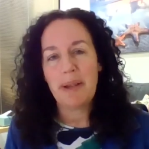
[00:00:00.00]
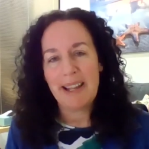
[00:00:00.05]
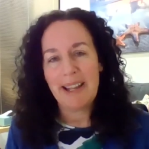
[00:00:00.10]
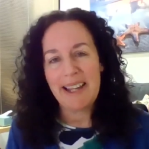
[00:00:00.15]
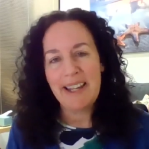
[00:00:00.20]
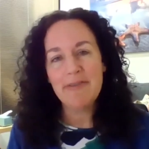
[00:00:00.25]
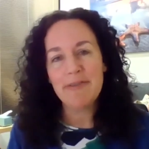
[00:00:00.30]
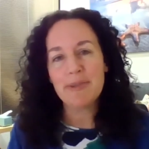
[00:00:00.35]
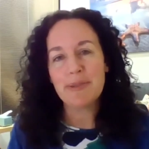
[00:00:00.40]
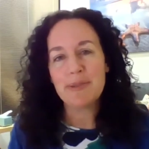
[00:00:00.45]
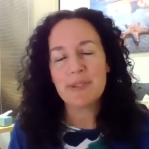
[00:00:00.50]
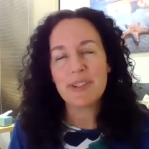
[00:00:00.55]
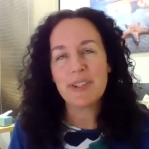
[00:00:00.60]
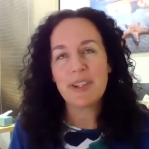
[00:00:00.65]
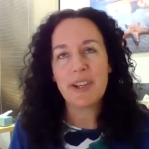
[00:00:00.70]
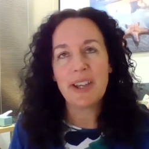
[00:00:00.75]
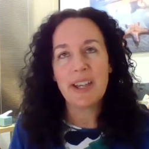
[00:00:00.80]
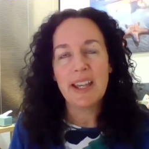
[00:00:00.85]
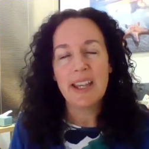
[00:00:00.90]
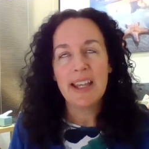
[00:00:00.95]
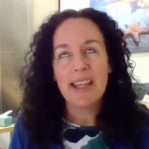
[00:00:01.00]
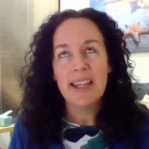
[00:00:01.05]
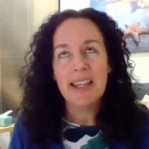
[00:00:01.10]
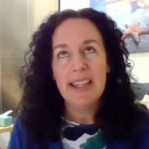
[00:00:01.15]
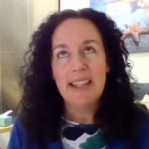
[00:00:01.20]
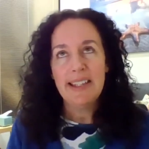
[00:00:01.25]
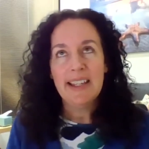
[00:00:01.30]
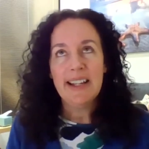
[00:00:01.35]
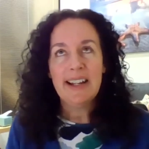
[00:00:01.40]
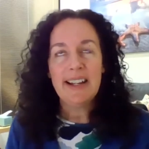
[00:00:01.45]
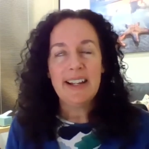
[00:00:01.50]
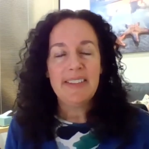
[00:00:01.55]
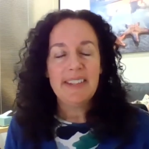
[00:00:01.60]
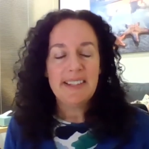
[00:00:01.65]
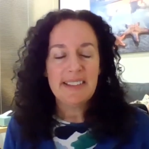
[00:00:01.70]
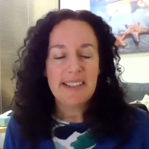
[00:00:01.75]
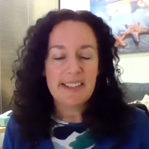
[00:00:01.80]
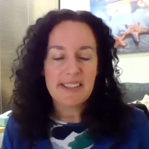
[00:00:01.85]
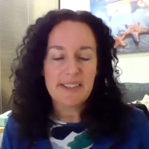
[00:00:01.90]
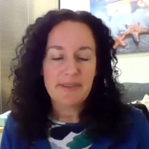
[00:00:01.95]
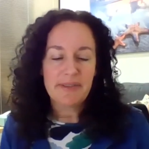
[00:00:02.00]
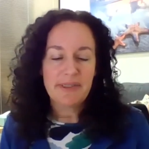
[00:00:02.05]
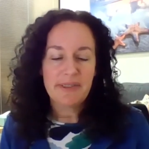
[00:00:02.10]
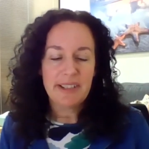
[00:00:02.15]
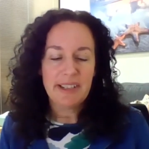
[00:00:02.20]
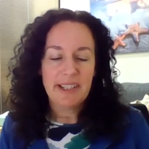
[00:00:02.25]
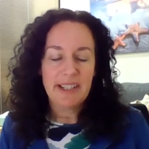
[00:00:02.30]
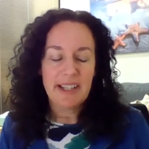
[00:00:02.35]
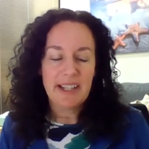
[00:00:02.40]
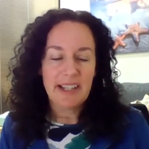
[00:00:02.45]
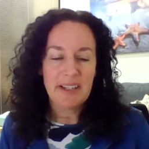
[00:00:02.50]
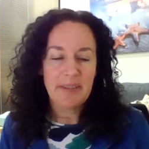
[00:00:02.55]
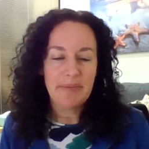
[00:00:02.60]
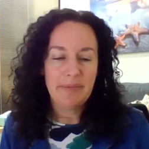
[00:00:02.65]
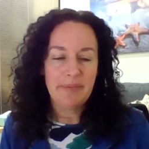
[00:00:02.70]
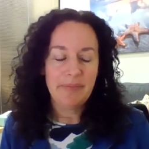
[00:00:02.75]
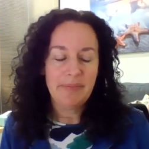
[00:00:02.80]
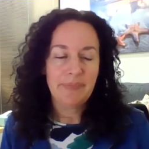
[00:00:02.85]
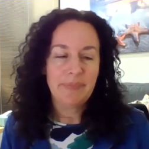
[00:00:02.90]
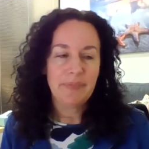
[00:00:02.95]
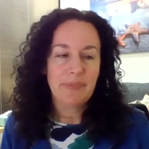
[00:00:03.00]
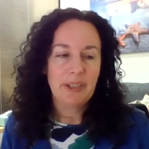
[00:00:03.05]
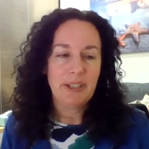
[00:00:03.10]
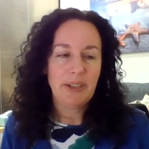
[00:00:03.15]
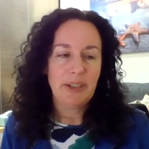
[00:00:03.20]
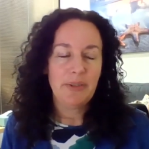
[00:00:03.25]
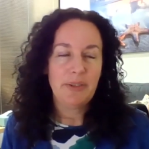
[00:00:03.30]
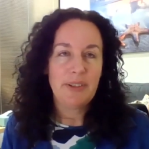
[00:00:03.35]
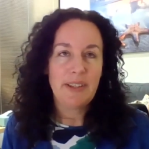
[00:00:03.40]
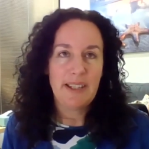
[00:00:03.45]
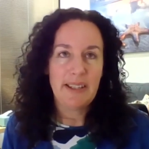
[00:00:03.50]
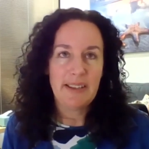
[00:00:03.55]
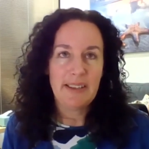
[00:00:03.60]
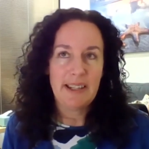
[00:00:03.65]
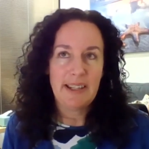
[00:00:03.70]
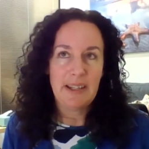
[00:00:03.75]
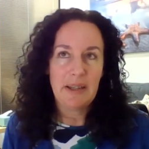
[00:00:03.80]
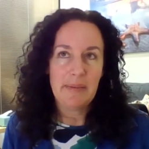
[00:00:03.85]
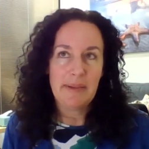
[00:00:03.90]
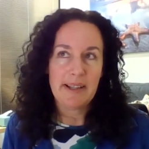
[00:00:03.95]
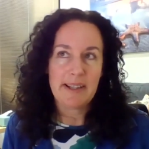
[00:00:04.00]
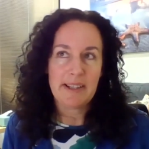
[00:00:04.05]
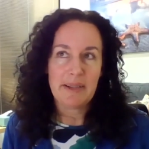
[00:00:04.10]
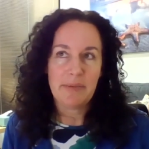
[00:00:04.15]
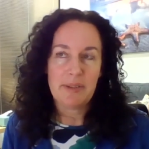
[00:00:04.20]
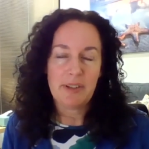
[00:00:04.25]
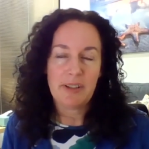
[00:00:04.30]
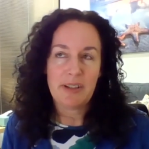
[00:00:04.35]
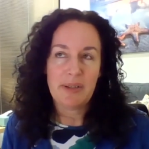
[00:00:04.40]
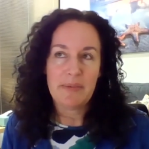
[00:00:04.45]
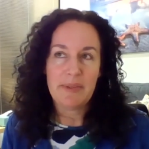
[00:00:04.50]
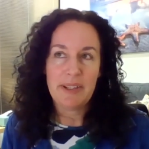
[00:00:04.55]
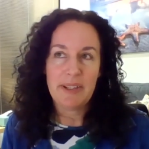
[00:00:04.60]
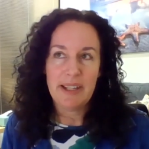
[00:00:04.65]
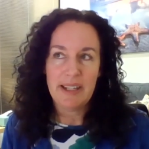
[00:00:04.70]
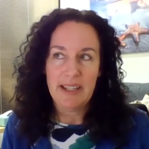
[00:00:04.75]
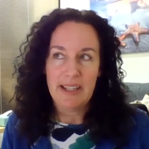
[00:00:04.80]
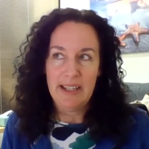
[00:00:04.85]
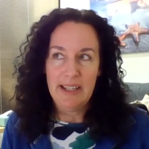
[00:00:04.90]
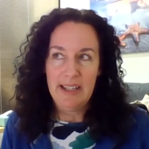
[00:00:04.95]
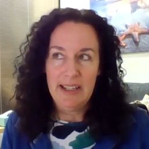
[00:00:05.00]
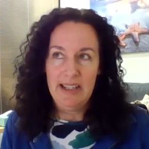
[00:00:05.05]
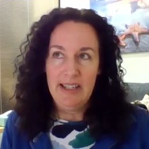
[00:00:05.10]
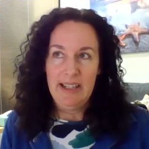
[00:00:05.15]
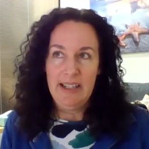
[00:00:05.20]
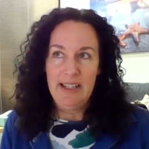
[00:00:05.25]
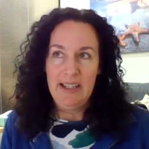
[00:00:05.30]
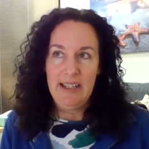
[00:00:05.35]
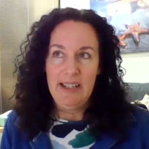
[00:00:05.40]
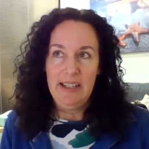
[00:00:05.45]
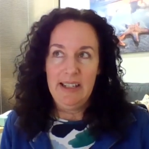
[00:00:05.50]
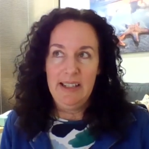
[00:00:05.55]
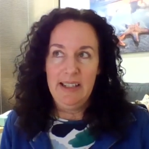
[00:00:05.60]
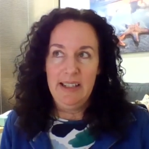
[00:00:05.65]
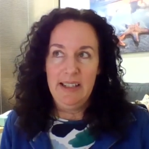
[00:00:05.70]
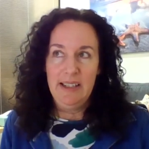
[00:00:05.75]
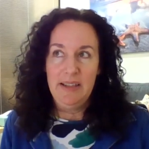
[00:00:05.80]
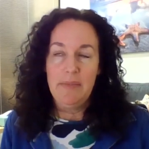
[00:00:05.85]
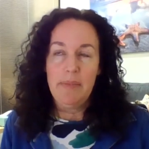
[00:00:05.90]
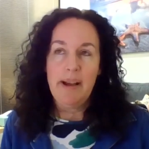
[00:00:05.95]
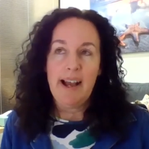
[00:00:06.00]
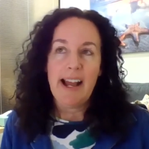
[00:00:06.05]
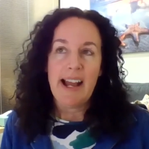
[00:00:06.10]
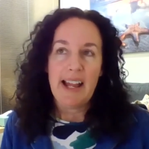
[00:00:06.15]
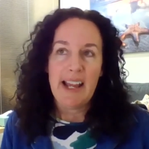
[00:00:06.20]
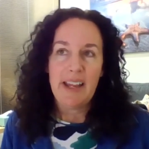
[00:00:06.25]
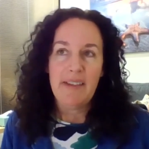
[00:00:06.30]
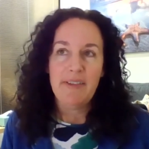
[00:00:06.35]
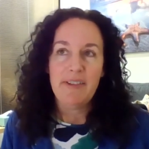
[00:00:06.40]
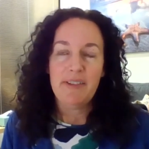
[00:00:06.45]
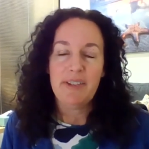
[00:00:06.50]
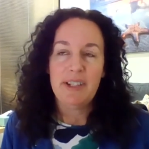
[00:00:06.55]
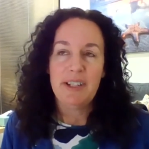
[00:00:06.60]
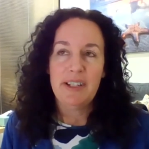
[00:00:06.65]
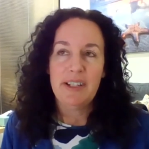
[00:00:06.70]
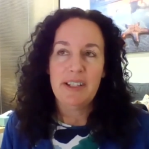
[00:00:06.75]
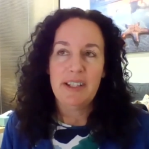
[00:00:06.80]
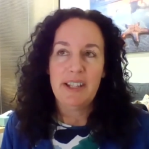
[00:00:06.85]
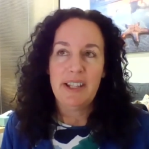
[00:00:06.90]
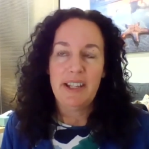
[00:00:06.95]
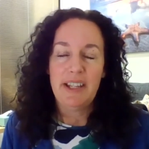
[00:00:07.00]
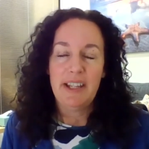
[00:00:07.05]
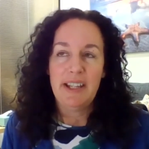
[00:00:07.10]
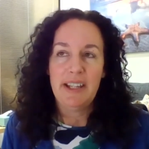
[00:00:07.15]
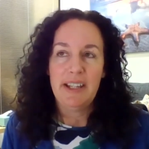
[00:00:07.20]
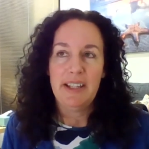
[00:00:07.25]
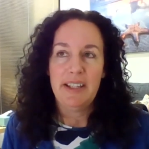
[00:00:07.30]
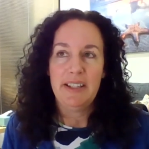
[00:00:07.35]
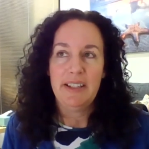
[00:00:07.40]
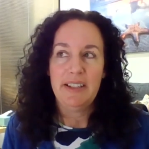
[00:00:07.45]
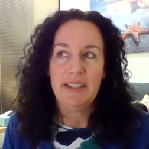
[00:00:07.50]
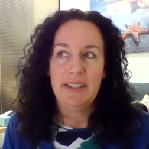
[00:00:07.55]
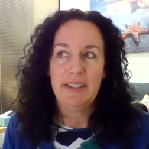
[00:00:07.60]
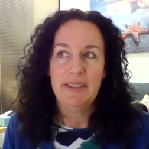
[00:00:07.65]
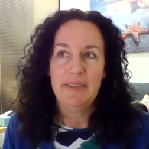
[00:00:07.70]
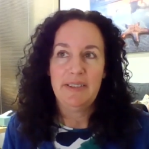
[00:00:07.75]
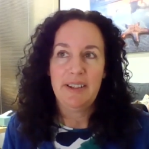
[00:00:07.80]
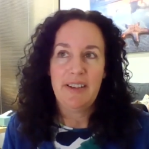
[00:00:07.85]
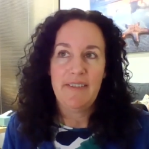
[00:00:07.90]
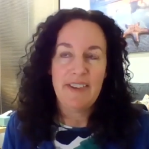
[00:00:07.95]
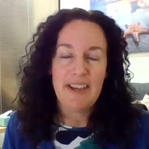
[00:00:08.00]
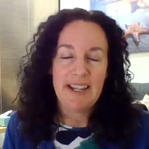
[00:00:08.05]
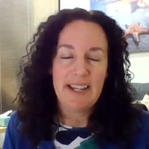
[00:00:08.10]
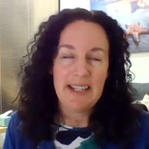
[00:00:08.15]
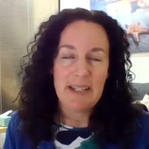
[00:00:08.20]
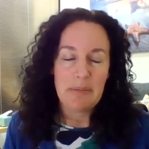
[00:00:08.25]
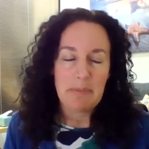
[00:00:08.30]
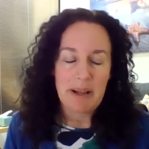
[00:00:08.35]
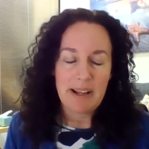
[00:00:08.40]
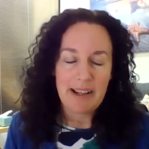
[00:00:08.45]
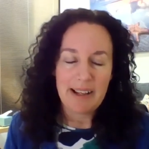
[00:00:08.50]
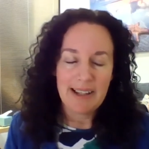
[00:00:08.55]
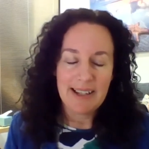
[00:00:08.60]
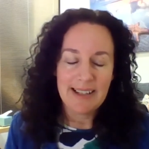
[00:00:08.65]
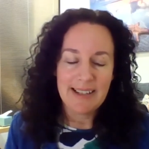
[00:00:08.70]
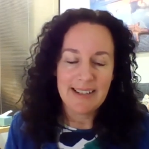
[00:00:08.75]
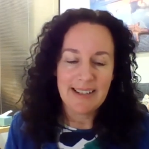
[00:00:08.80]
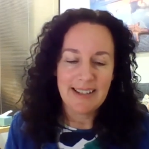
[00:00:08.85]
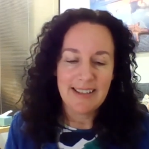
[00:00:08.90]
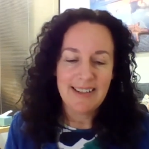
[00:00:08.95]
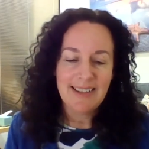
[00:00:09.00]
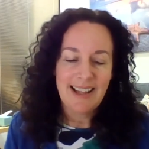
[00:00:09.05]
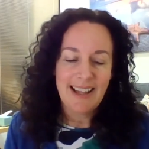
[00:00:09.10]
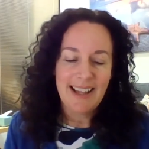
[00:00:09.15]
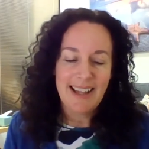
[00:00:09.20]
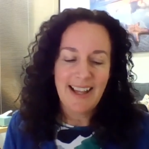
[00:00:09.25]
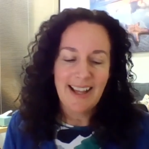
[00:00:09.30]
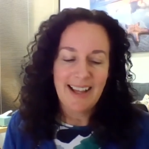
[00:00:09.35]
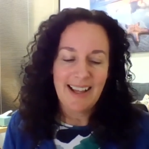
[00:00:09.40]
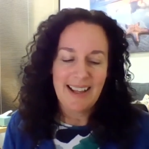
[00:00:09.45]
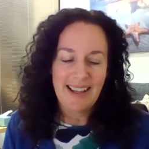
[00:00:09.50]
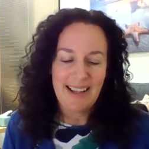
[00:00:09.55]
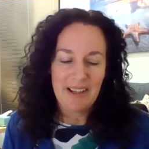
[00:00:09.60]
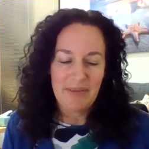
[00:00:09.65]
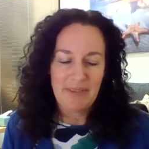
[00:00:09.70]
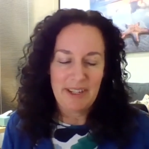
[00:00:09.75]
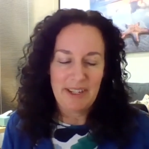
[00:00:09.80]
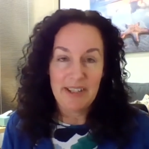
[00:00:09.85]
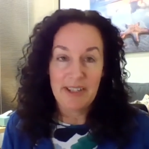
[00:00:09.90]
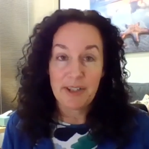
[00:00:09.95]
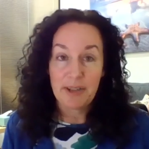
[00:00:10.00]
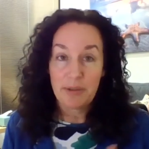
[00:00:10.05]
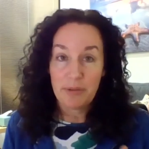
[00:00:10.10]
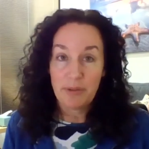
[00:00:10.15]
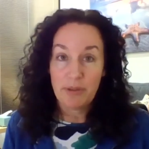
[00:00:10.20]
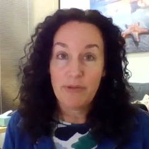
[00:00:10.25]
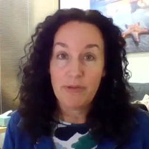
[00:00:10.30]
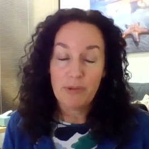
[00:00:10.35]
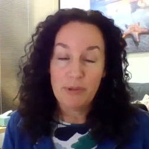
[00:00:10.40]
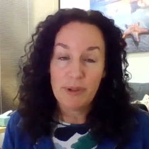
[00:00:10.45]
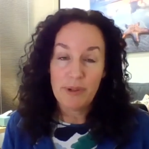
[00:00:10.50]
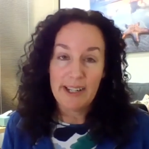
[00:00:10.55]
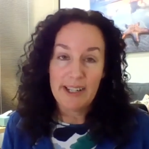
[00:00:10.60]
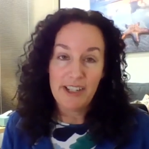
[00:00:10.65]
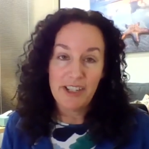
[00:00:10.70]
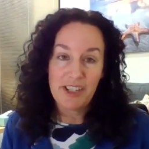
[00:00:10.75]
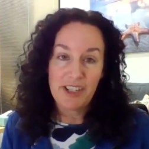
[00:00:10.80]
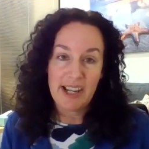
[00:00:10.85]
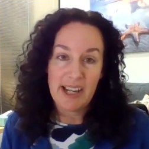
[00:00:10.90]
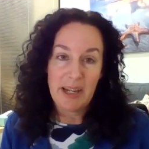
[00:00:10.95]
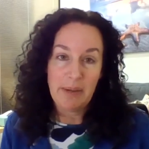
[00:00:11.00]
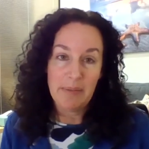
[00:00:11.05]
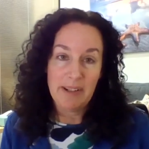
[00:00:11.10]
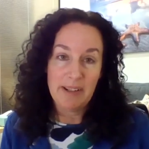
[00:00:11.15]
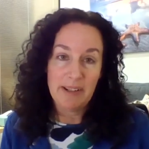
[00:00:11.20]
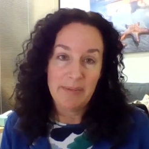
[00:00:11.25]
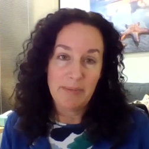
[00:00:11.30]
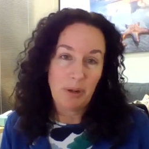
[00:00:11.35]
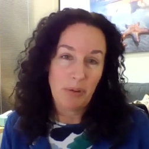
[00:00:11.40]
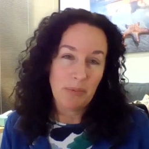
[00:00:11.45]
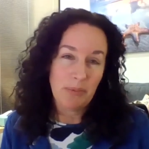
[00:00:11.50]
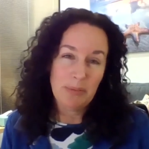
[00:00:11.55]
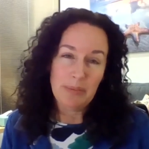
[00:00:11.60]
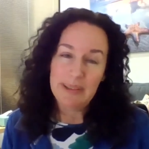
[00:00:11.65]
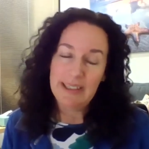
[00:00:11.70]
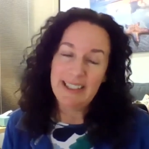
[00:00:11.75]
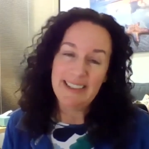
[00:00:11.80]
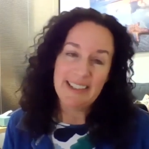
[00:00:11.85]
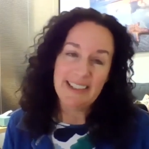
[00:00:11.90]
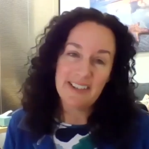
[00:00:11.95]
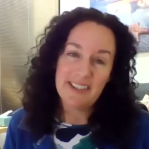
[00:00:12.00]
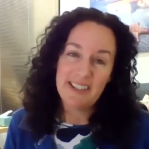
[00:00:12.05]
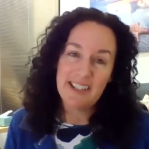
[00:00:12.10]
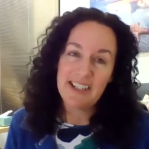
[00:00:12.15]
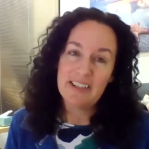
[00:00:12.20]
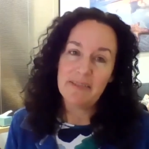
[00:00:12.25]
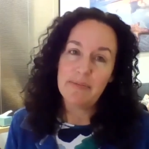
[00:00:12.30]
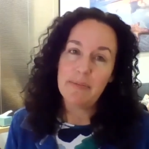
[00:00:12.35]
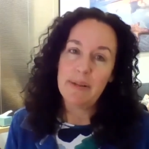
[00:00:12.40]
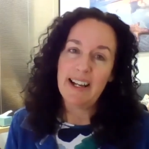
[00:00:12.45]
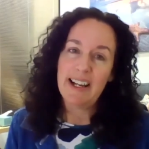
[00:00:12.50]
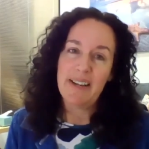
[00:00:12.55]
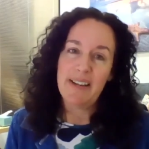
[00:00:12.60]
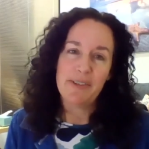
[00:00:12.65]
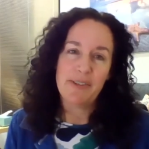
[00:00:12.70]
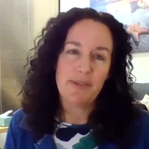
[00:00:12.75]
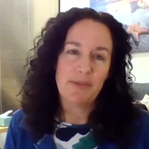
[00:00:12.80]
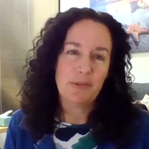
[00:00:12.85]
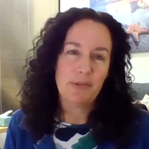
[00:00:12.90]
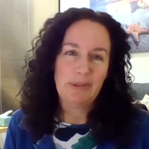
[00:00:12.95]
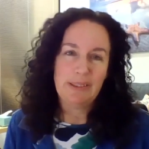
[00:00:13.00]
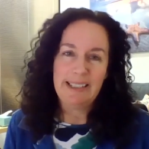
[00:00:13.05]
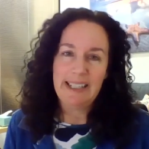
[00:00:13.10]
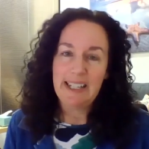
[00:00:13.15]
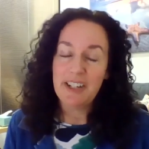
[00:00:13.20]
painful. So yeah, I think that's yeah. a really um really good thing thinking about sometimes the behavior in the offending partner um, is to avoid shame and probably their addictive behavior is